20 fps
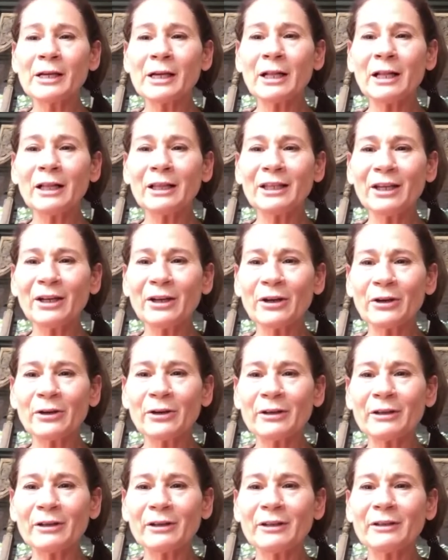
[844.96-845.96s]
being
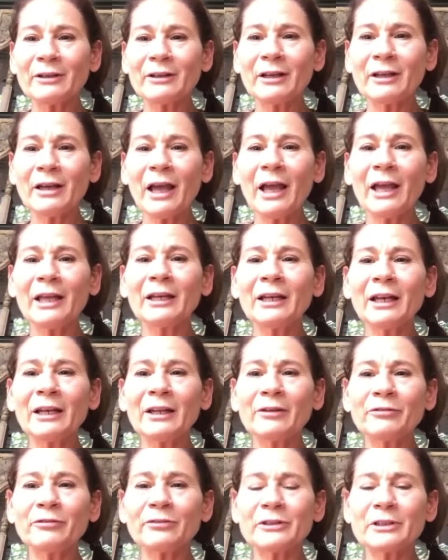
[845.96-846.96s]
cleared and
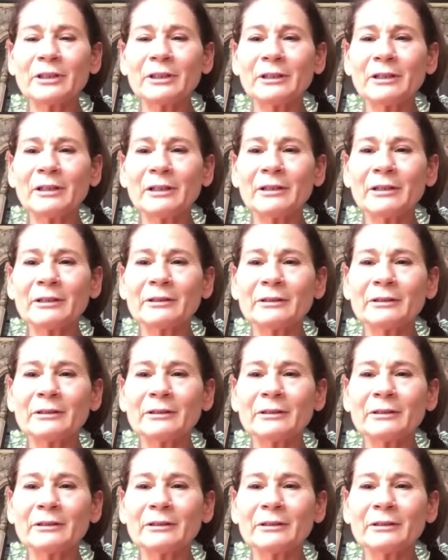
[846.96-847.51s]
lifted,